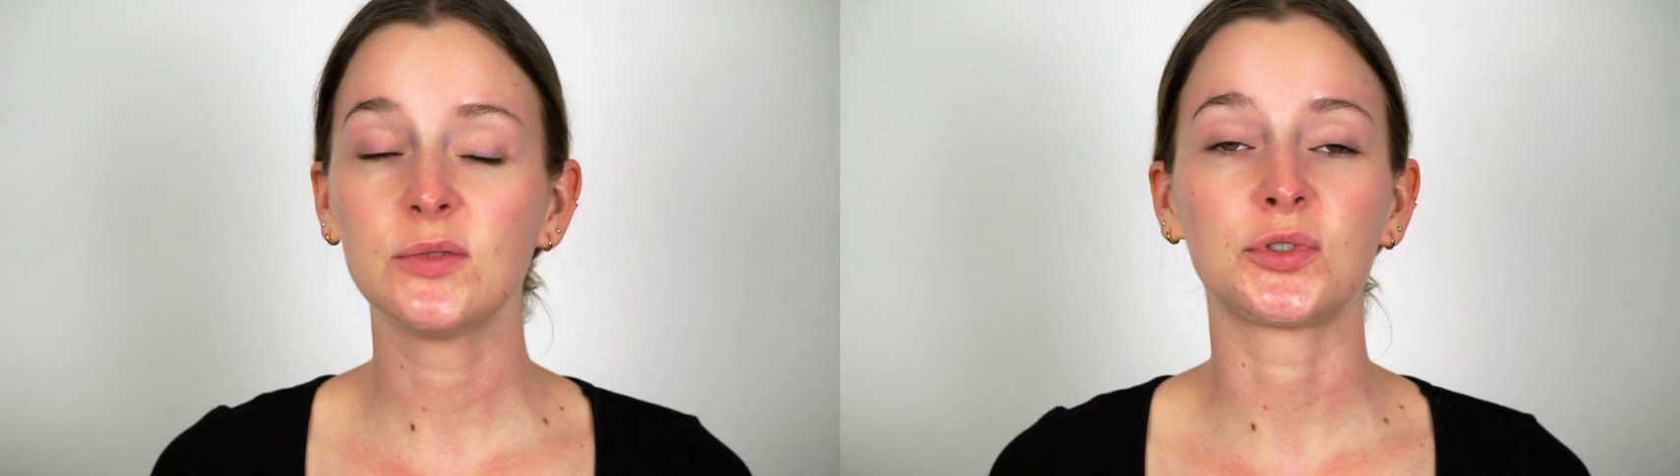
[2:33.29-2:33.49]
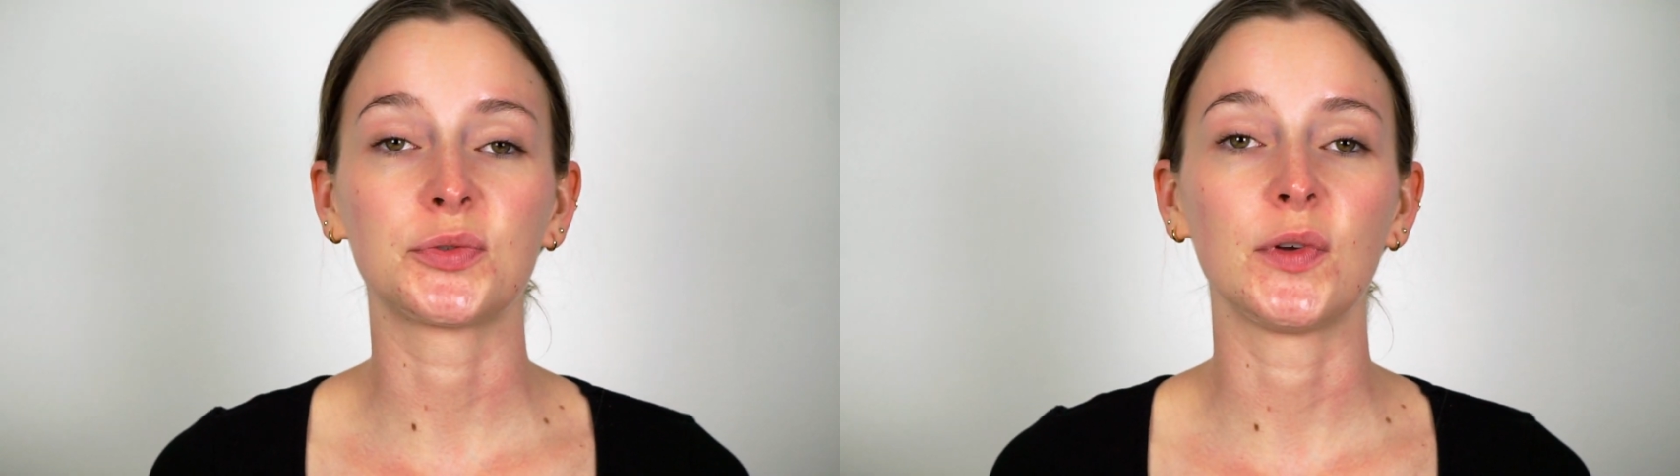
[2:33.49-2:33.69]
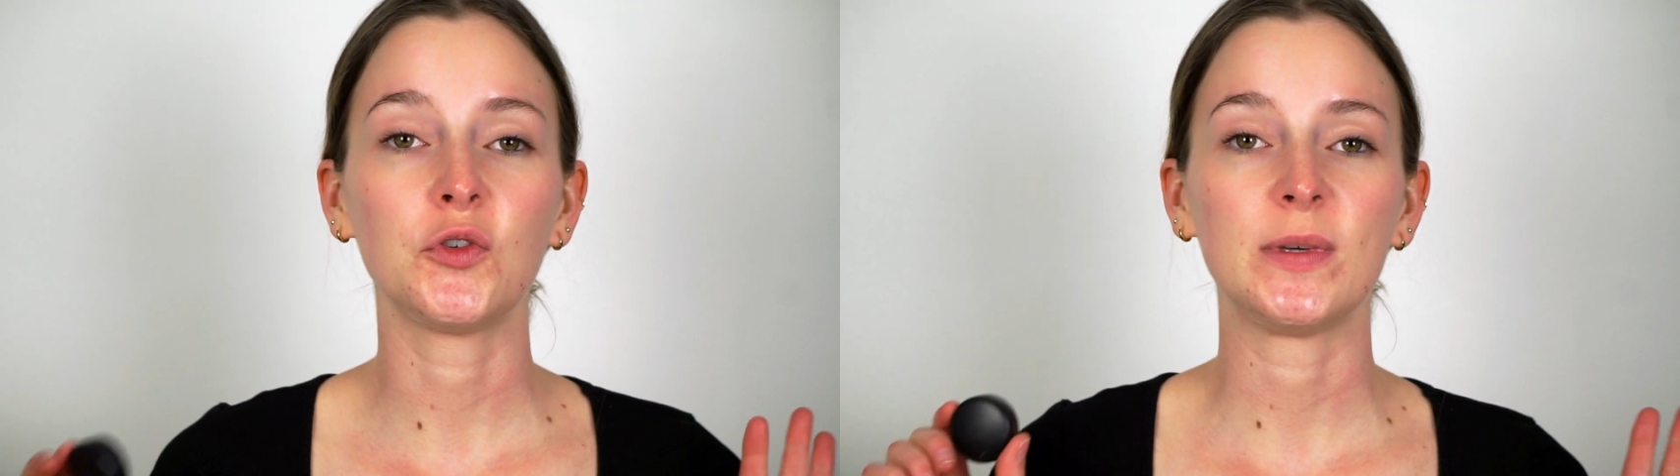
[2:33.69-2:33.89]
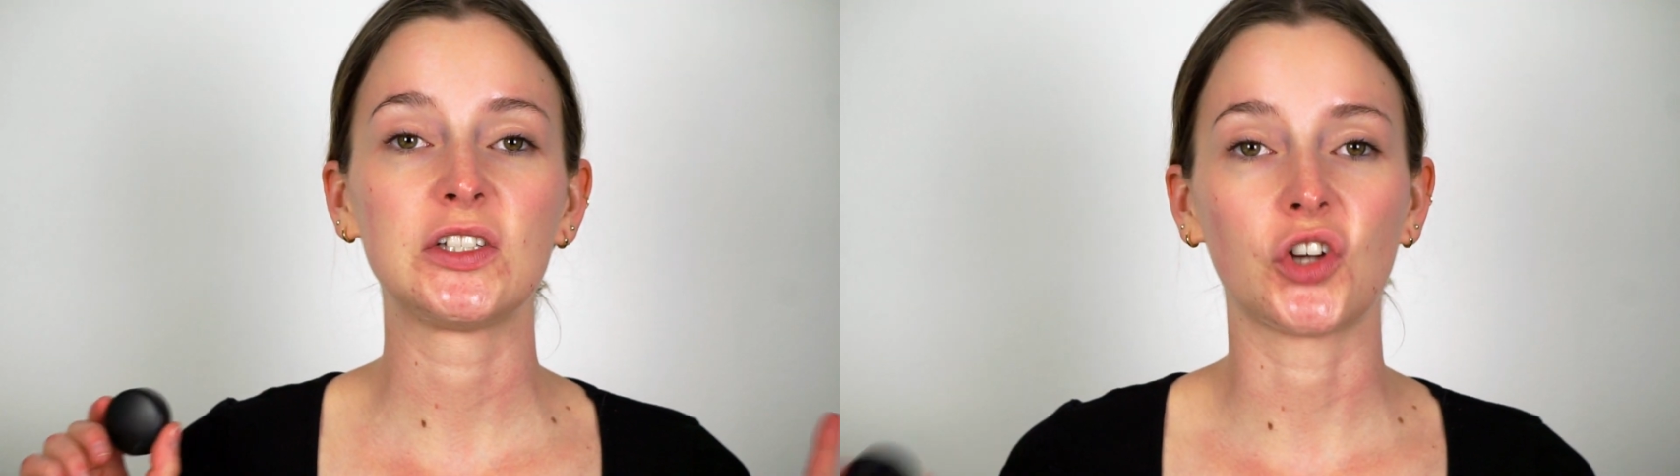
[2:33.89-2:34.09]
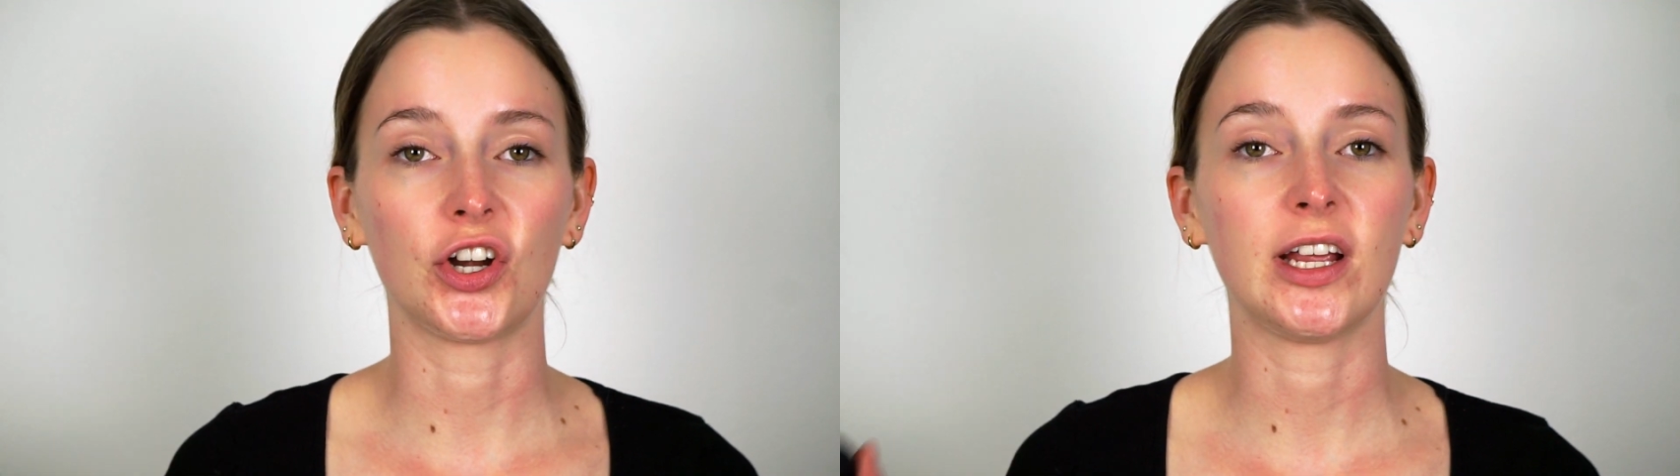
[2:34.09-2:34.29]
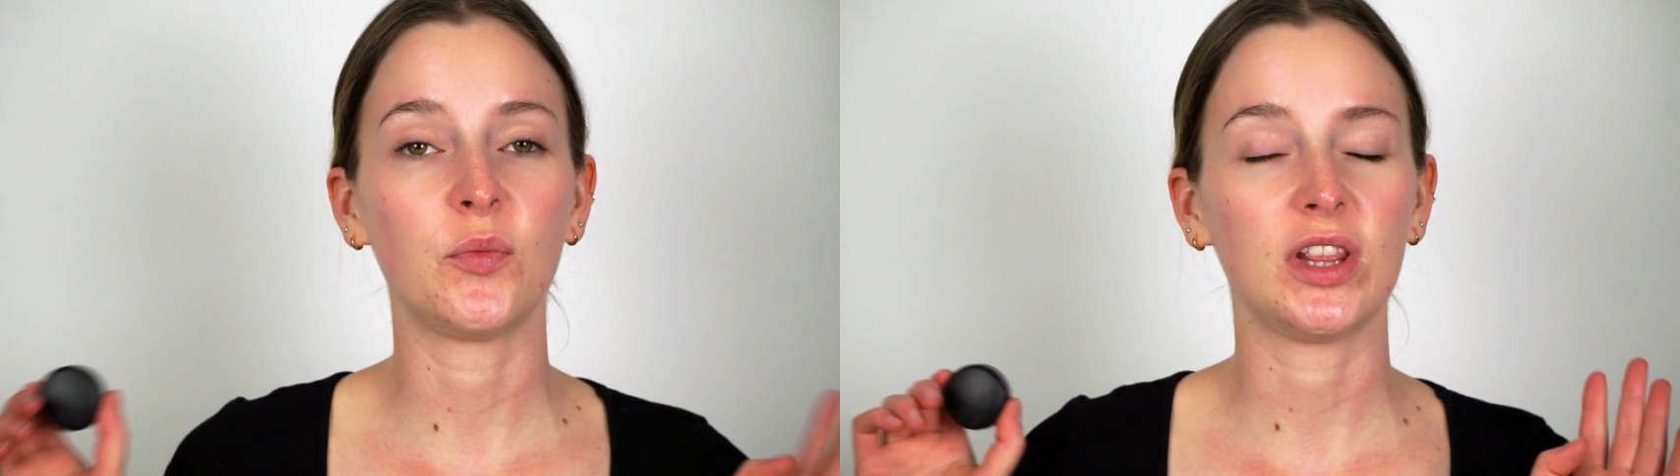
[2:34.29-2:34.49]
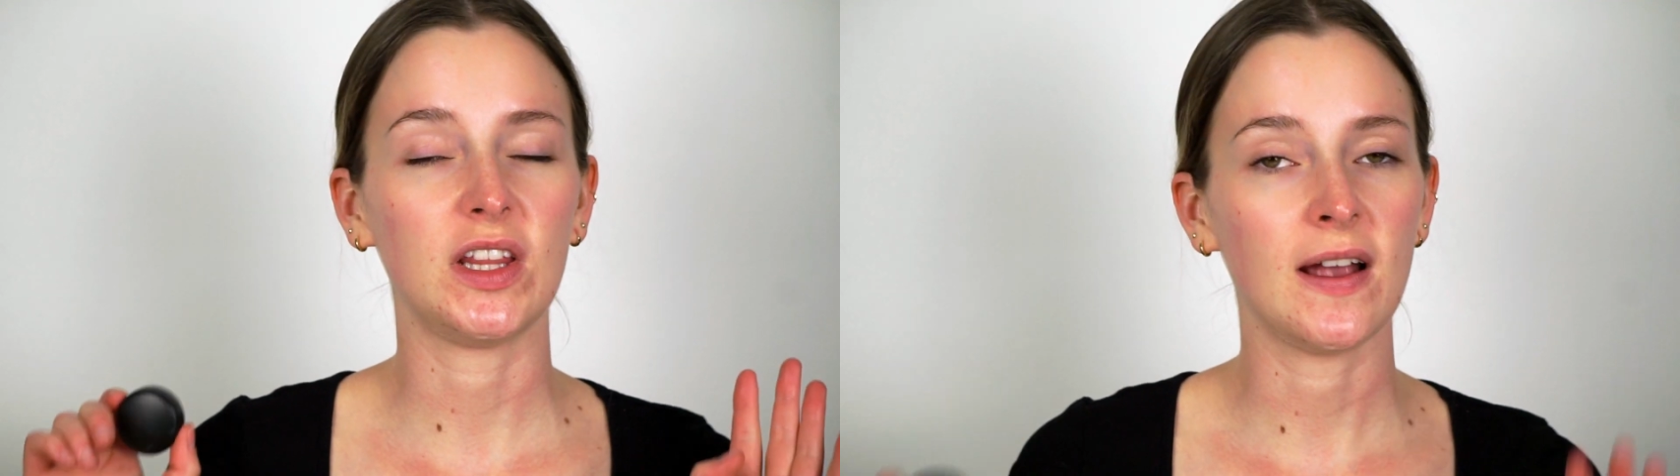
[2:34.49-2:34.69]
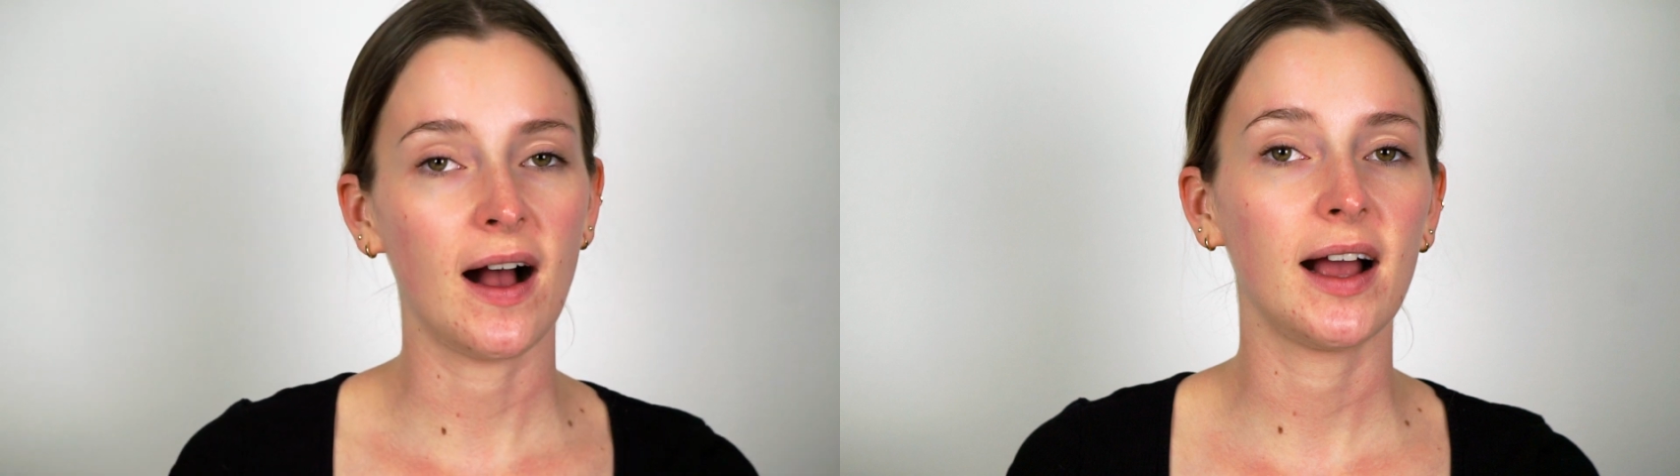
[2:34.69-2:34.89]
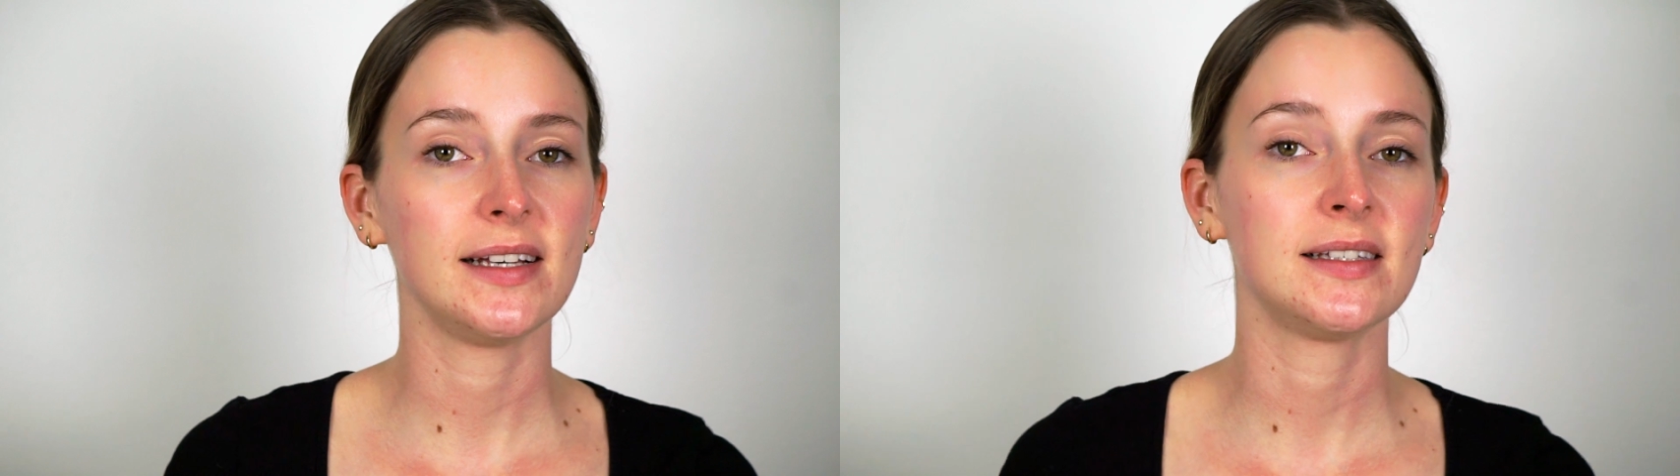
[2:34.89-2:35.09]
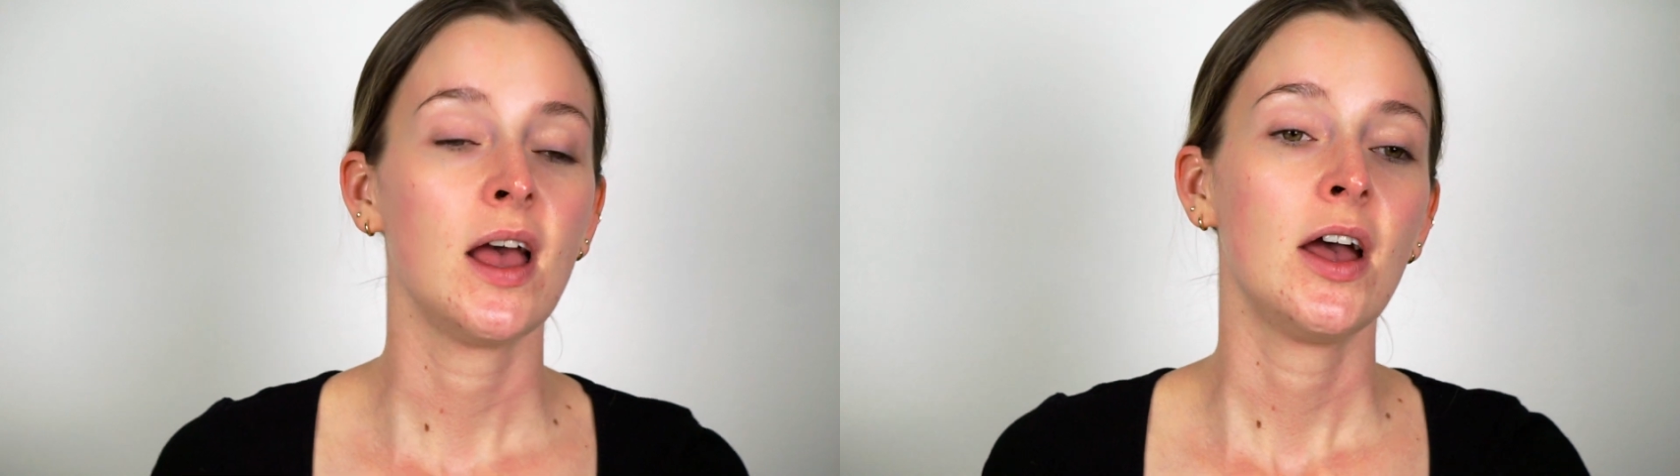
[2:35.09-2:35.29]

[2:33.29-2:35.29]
We're going to be starting with the eyes,